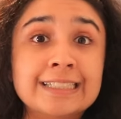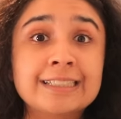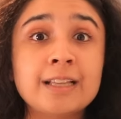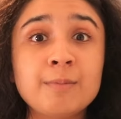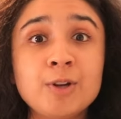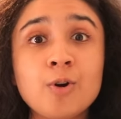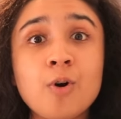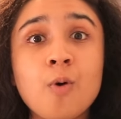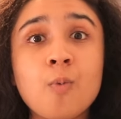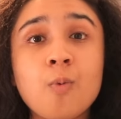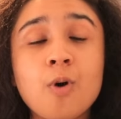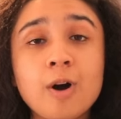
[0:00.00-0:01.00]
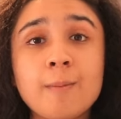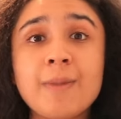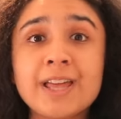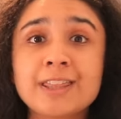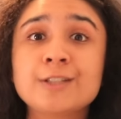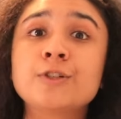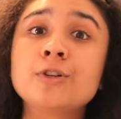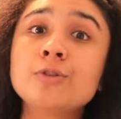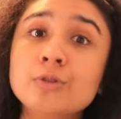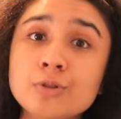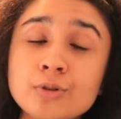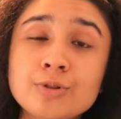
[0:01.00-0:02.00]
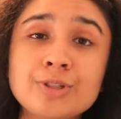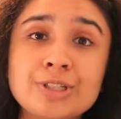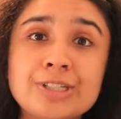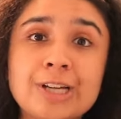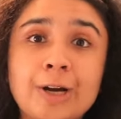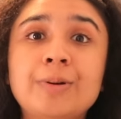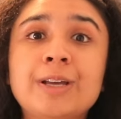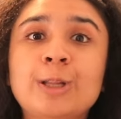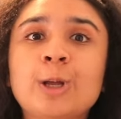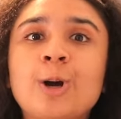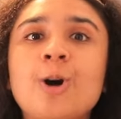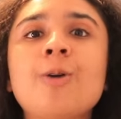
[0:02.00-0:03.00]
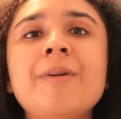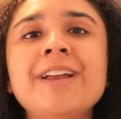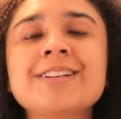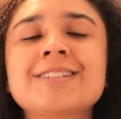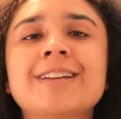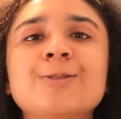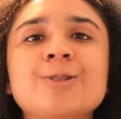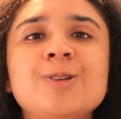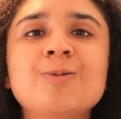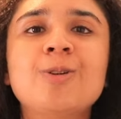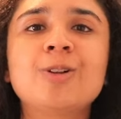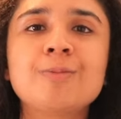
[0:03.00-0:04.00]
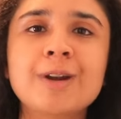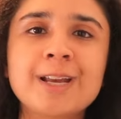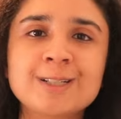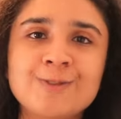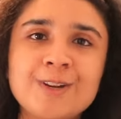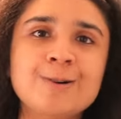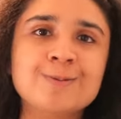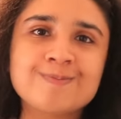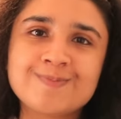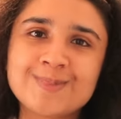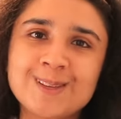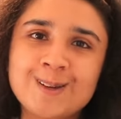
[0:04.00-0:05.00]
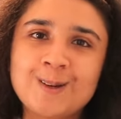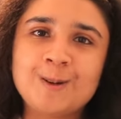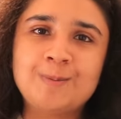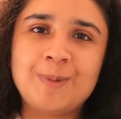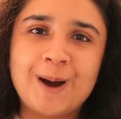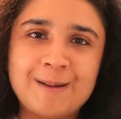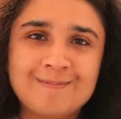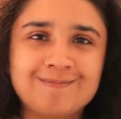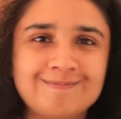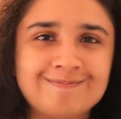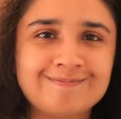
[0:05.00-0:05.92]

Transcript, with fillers: Let me know what method you use down in the comments and I'll see you all in my next video. Goodbye.